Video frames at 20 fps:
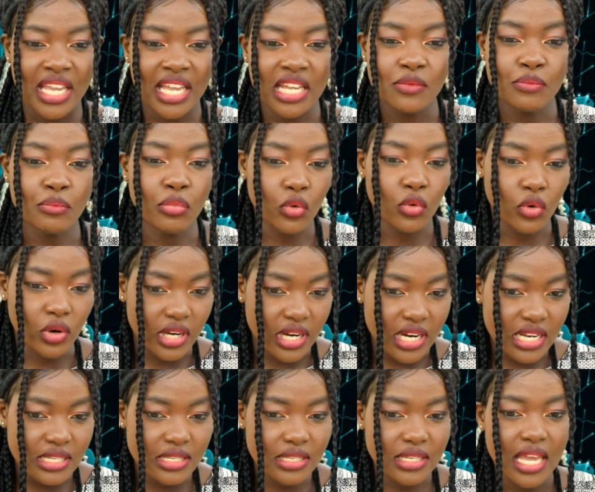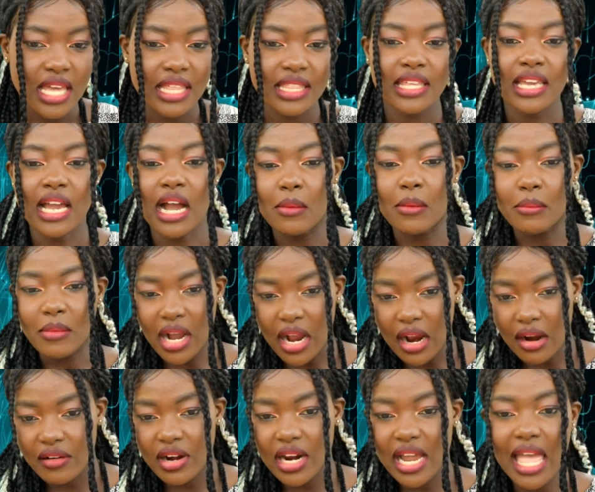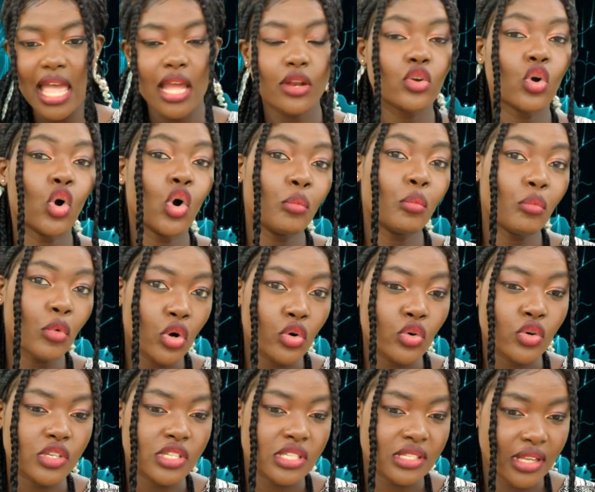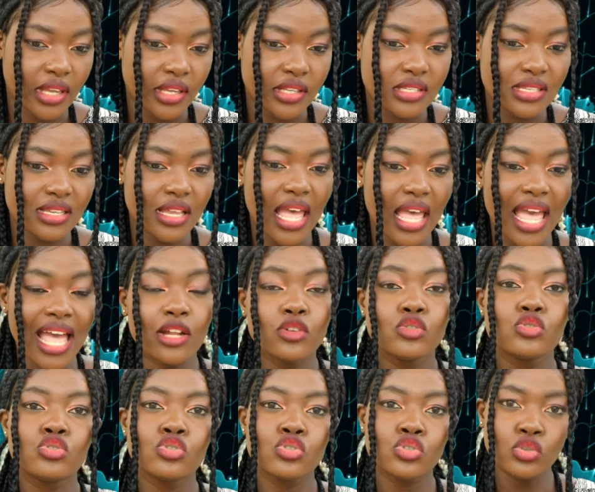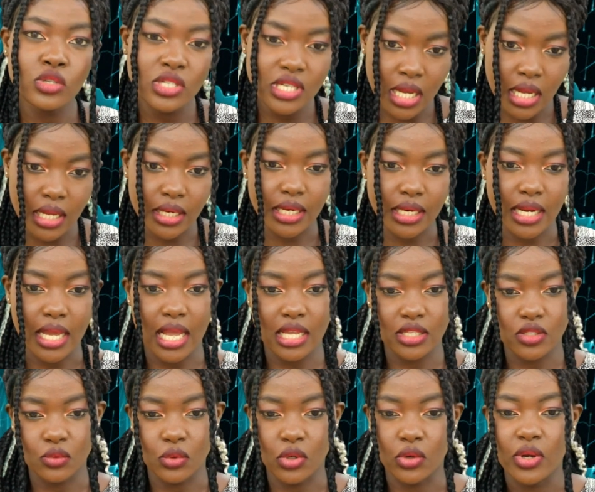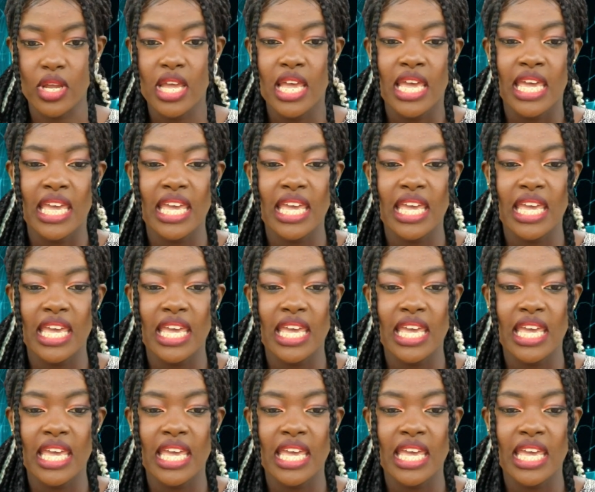It borders the Amhara and Omoro states and Sudan as well.